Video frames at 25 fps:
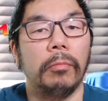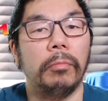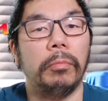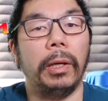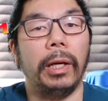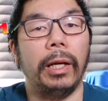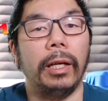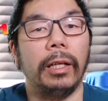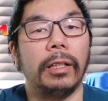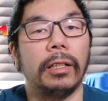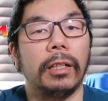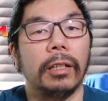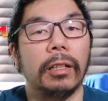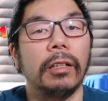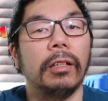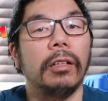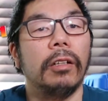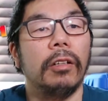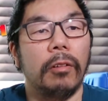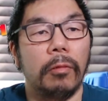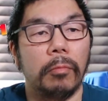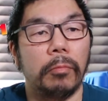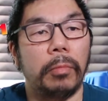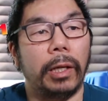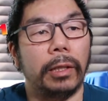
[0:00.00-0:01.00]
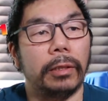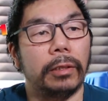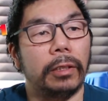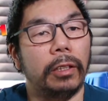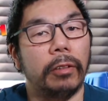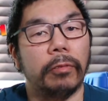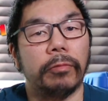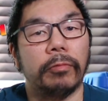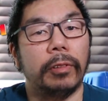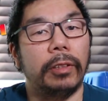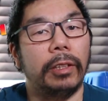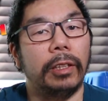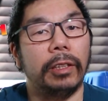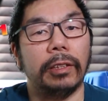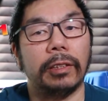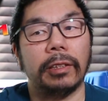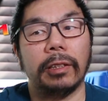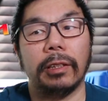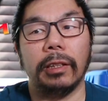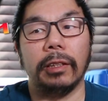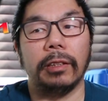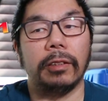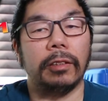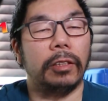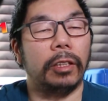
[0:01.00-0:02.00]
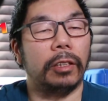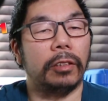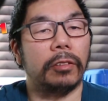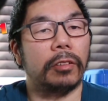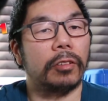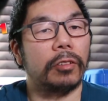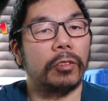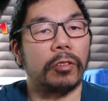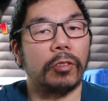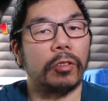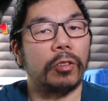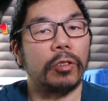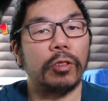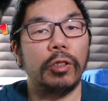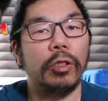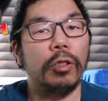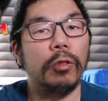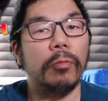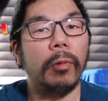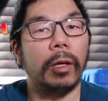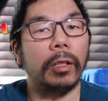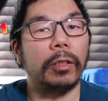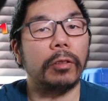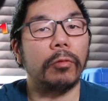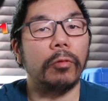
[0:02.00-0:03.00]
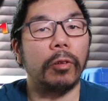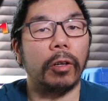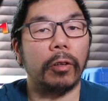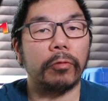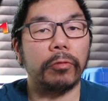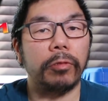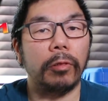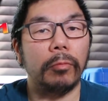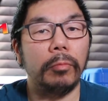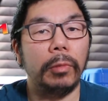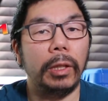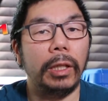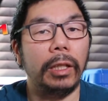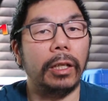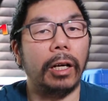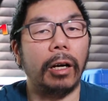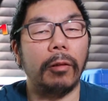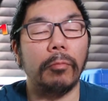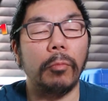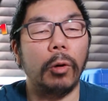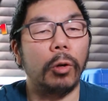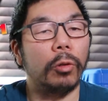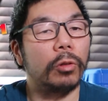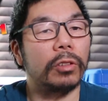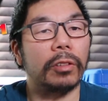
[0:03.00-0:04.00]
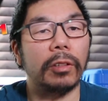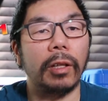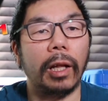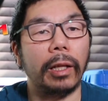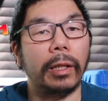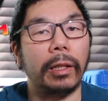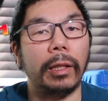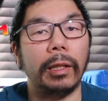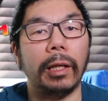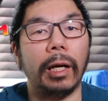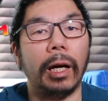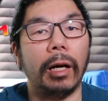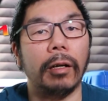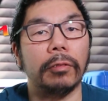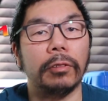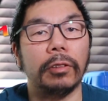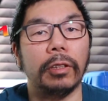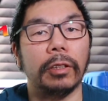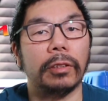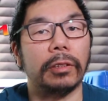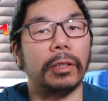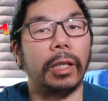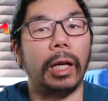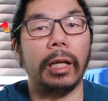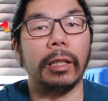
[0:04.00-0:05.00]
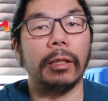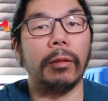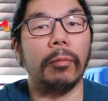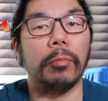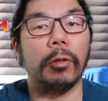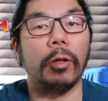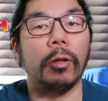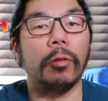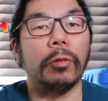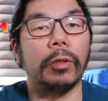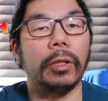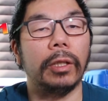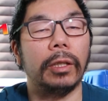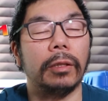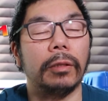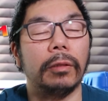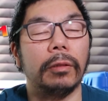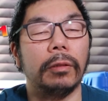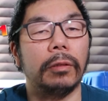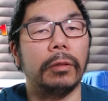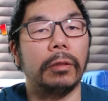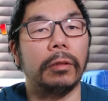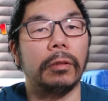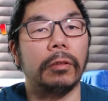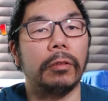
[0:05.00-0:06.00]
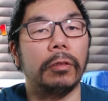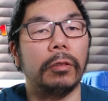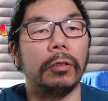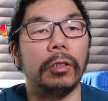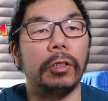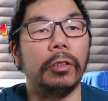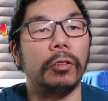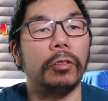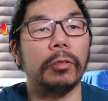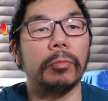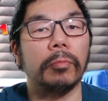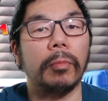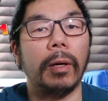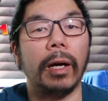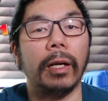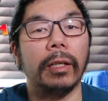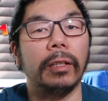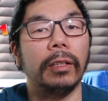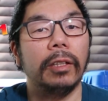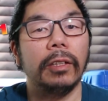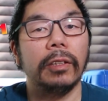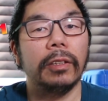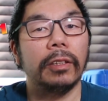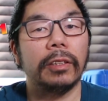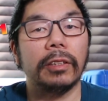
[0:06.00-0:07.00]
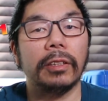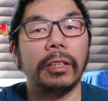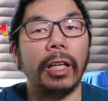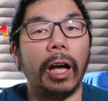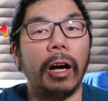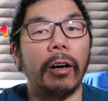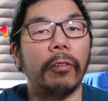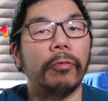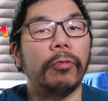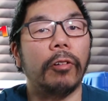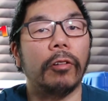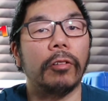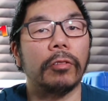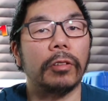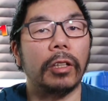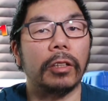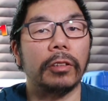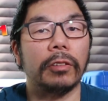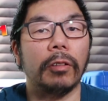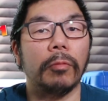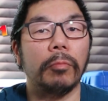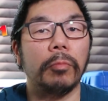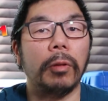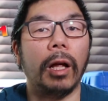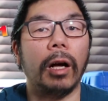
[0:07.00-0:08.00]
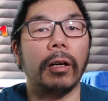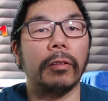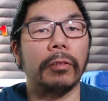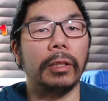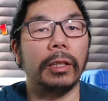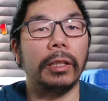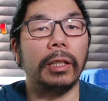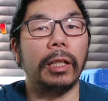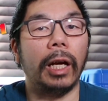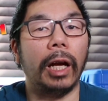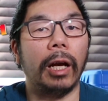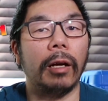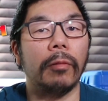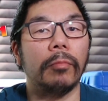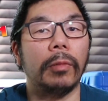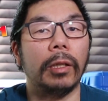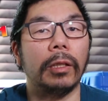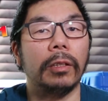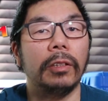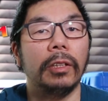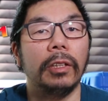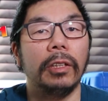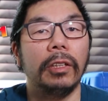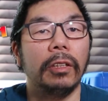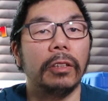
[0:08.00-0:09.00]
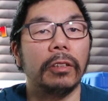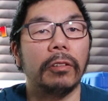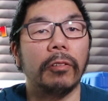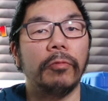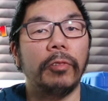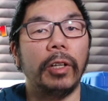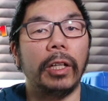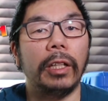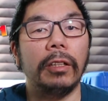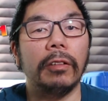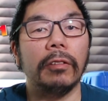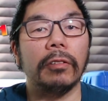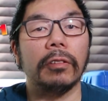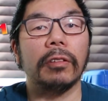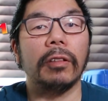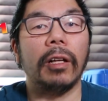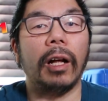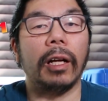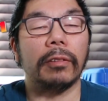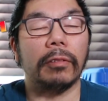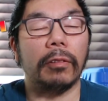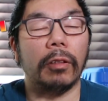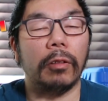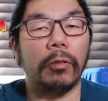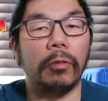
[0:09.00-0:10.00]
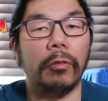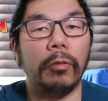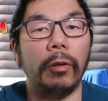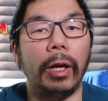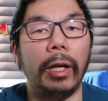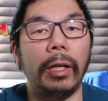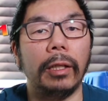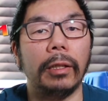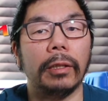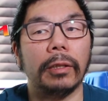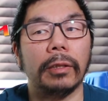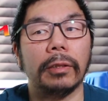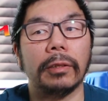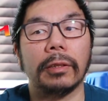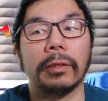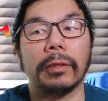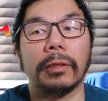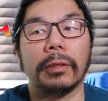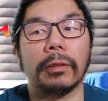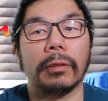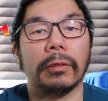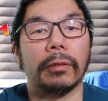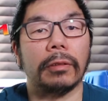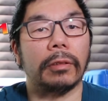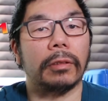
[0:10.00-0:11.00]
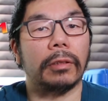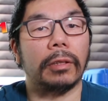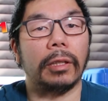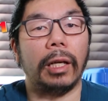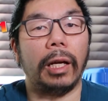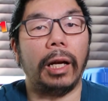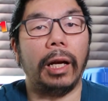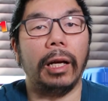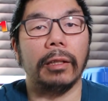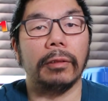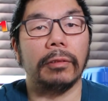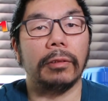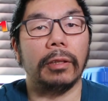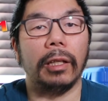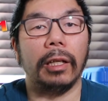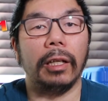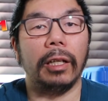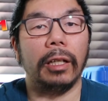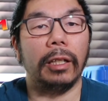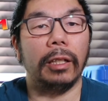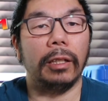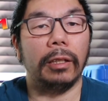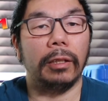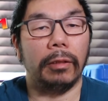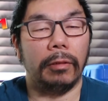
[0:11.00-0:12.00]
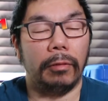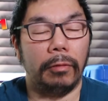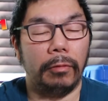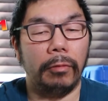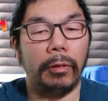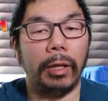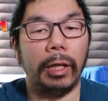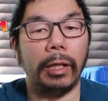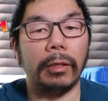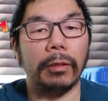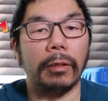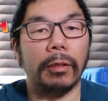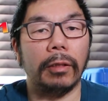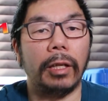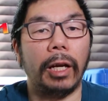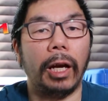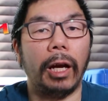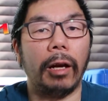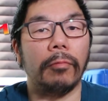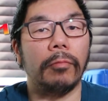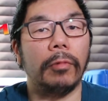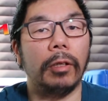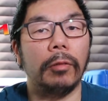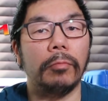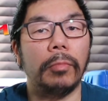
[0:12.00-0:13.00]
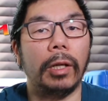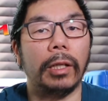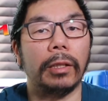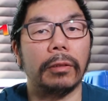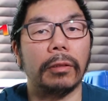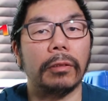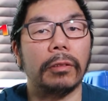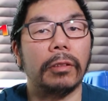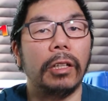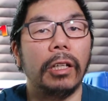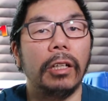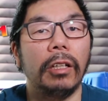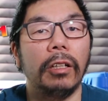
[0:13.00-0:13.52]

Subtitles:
big. But if this is just too much work for me, most likely I'll just end up going to use my cell phone as a vlogging camera. The video is not the greatest as a regular camera, but